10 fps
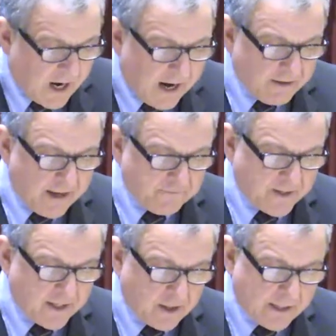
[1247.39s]
Our
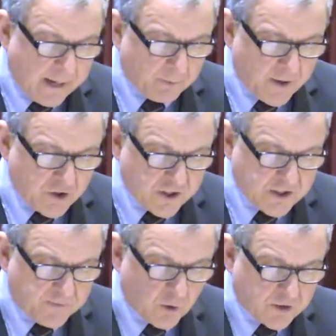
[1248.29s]
effort in collaboration
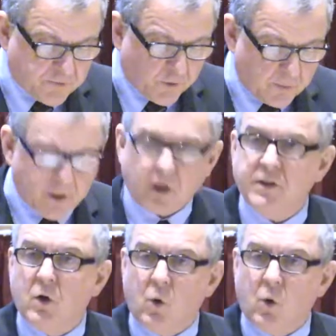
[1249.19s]
is focused firmly on the